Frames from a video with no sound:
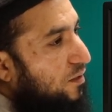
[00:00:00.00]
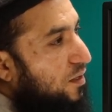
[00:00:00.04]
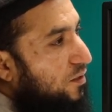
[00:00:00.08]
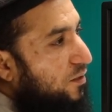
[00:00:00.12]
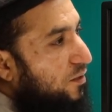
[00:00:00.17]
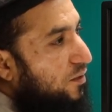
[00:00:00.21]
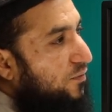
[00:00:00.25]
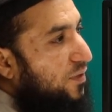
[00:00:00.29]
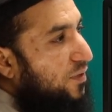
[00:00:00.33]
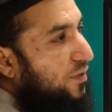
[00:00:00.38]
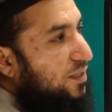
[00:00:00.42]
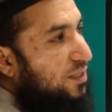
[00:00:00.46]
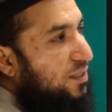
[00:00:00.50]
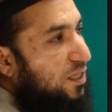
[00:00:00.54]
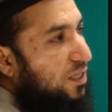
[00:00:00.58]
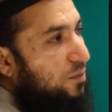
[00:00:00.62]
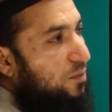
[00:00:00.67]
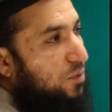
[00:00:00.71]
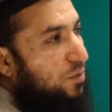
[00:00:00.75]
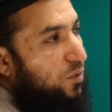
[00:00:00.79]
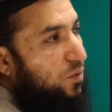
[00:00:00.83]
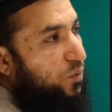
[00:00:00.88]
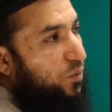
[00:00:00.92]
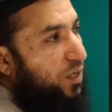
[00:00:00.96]
The first
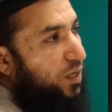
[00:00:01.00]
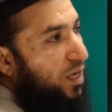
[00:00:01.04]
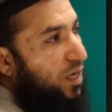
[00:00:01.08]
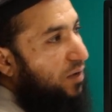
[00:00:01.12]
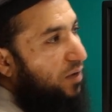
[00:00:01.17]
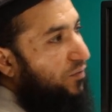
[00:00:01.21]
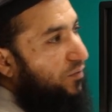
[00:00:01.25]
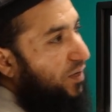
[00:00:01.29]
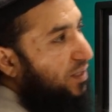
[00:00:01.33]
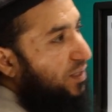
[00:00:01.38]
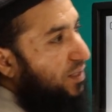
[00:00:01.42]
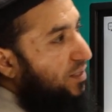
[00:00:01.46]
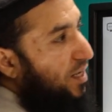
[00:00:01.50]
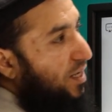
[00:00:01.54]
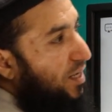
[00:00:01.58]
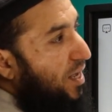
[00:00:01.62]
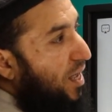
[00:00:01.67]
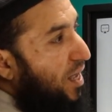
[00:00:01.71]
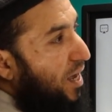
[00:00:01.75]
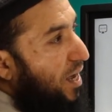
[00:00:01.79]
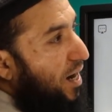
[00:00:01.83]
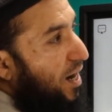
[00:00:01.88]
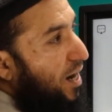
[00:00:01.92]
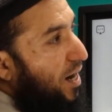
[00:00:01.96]
syllable we have is
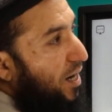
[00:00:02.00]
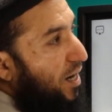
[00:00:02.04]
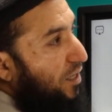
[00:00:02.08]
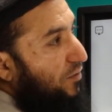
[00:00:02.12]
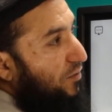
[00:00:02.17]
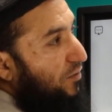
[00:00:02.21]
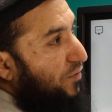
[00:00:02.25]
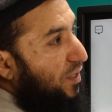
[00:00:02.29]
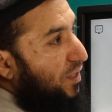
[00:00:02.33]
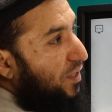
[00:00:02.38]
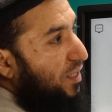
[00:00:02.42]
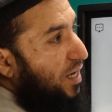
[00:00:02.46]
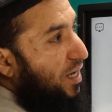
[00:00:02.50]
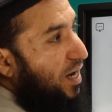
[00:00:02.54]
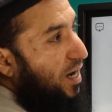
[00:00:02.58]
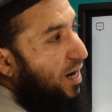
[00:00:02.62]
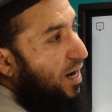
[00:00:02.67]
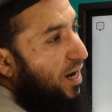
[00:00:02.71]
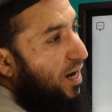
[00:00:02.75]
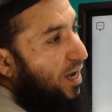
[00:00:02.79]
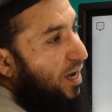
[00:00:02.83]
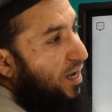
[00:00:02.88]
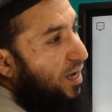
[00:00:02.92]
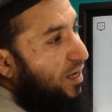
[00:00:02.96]
Ain
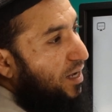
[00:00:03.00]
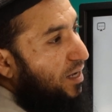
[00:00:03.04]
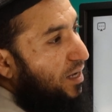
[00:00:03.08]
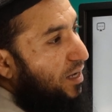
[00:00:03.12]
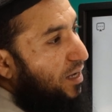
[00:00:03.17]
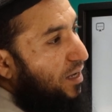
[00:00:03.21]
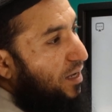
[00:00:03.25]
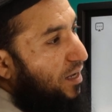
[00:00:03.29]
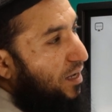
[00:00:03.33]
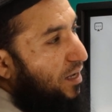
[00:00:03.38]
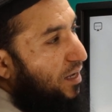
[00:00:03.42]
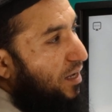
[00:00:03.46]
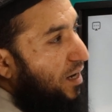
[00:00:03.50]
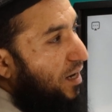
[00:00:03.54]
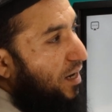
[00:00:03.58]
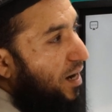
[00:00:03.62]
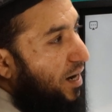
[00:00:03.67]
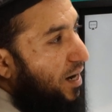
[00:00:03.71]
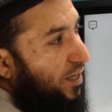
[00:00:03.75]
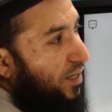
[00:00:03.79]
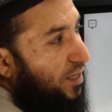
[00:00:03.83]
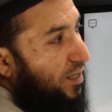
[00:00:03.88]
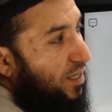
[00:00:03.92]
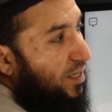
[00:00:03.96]
Fatha.
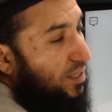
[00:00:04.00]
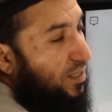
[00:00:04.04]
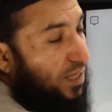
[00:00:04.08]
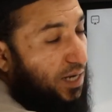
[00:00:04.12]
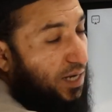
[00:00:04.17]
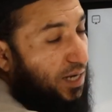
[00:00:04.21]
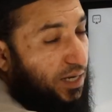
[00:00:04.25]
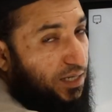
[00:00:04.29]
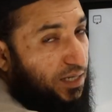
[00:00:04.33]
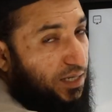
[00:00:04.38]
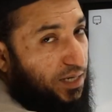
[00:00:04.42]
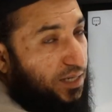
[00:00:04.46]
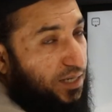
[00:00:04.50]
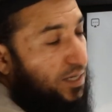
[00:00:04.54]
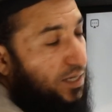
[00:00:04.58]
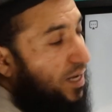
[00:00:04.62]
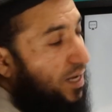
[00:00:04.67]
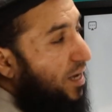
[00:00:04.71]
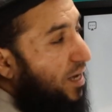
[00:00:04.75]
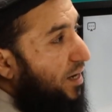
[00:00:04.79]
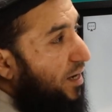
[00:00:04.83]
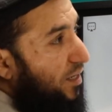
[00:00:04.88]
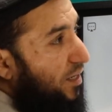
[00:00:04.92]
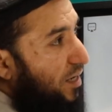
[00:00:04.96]
Ain is a light
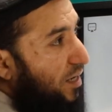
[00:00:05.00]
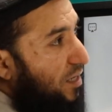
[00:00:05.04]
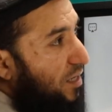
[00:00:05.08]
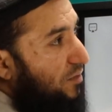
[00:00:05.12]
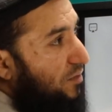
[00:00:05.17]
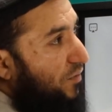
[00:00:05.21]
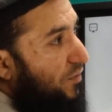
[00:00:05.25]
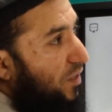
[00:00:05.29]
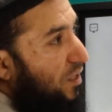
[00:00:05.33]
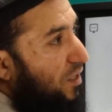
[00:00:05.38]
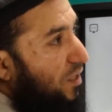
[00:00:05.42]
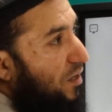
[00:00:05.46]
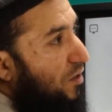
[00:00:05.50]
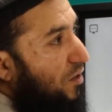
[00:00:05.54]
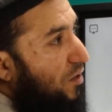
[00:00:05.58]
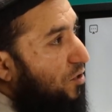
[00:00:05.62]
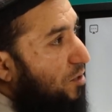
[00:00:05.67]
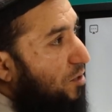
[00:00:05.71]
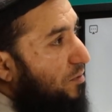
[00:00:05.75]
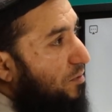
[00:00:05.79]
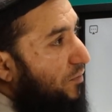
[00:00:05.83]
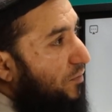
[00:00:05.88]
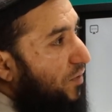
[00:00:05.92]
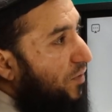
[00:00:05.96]
letter, it has Fatha on
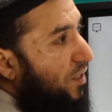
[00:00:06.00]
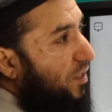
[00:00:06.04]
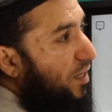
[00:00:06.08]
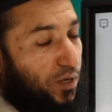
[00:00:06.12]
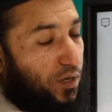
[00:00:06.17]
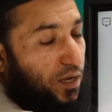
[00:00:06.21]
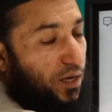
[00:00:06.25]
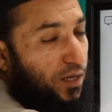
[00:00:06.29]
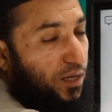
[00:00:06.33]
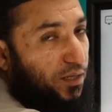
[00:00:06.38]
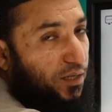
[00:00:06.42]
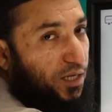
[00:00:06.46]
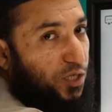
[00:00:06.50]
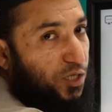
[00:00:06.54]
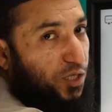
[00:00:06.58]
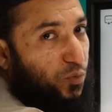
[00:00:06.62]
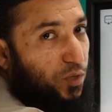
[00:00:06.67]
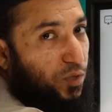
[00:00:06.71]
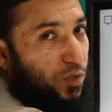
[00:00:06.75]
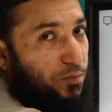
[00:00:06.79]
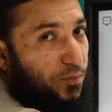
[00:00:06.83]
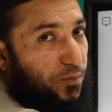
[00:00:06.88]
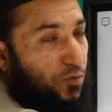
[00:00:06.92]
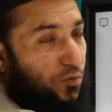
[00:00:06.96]
top of it, and it
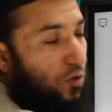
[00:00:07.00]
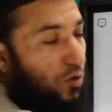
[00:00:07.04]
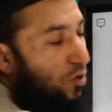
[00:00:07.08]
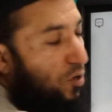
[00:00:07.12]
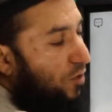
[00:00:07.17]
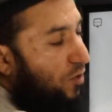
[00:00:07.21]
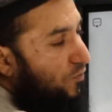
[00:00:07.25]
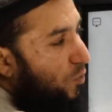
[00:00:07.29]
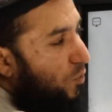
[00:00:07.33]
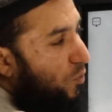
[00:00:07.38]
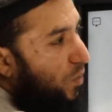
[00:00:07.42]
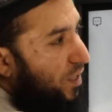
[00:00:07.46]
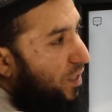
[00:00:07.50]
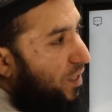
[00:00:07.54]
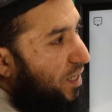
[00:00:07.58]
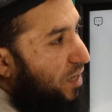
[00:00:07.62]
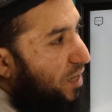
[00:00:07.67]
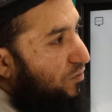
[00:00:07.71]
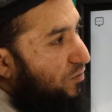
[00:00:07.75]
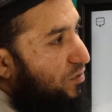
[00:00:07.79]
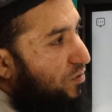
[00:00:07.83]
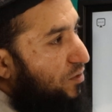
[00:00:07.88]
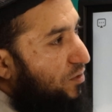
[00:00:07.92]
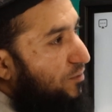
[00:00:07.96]
will be prolonged for 1
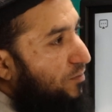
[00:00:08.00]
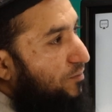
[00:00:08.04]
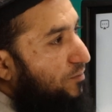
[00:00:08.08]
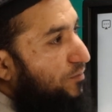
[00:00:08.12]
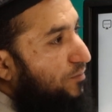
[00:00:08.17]
count.